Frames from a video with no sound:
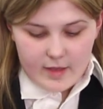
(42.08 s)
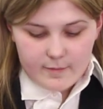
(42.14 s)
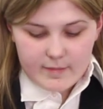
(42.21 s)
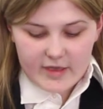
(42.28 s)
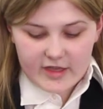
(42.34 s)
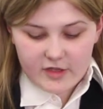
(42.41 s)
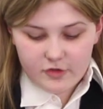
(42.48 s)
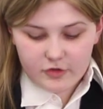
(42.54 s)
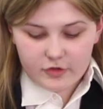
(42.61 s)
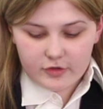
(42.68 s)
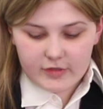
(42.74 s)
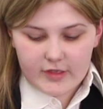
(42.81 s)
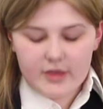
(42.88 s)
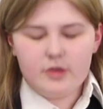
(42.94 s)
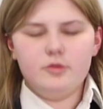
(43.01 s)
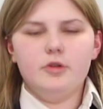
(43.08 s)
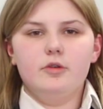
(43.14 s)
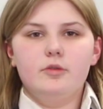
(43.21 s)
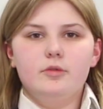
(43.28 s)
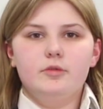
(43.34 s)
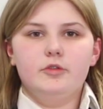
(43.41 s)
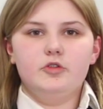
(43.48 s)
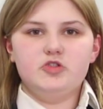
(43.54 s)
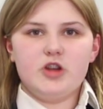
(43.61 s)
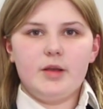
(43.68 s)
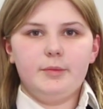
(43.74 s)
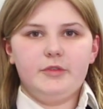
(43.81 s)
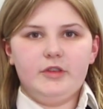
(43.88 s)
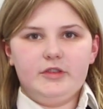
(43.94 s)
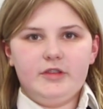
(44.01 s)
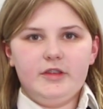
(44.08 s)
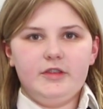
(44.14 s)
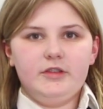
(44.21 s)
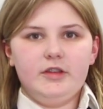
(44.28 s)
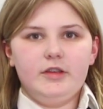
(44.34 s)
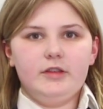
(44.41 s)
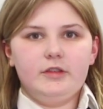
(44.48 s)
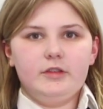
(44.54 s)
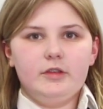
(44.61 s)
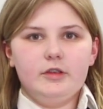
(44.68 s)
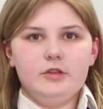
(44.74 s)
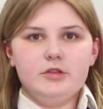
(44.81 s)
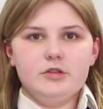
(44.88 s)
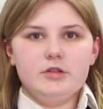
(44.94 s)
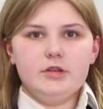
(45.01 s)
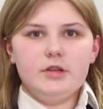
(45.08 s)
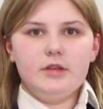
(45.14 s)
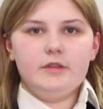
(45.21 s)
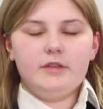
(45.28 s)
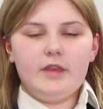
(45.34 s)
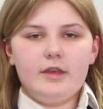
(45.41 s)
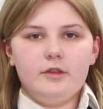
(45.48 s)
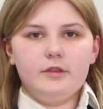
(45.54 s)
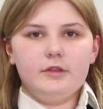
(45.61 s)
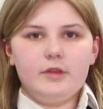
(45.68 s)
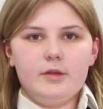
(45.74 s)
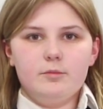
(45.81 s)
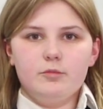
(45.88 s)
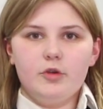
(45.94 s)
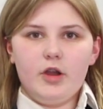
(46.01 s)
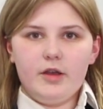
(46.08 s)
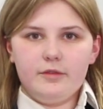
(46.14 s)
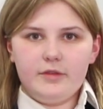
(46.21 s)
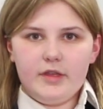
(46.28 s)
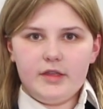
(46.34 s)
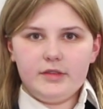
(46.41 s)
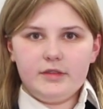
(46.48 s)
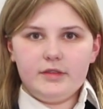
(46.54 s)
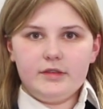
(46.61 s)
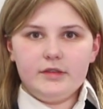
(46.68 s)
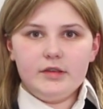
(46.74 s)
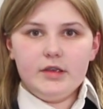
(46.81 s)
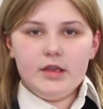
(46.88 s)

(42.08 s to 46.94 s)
Making sure that you know the job statistics, sales and profits,